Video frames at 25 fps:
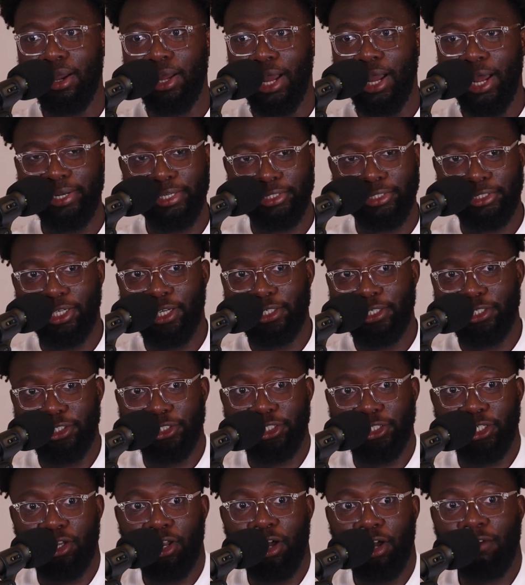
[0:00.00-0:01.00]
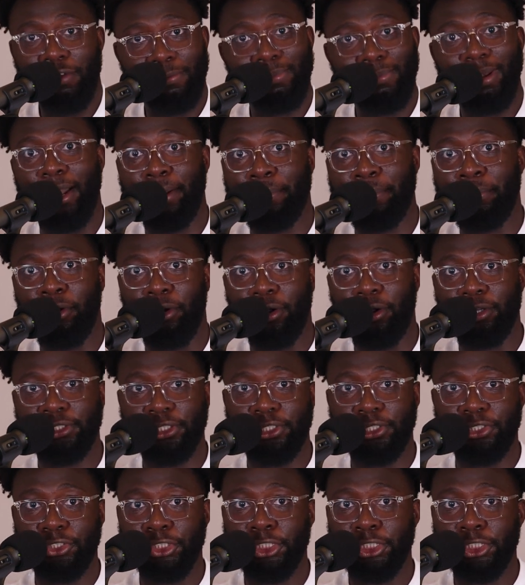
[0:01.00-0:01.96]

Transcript: Adesanya's another black person,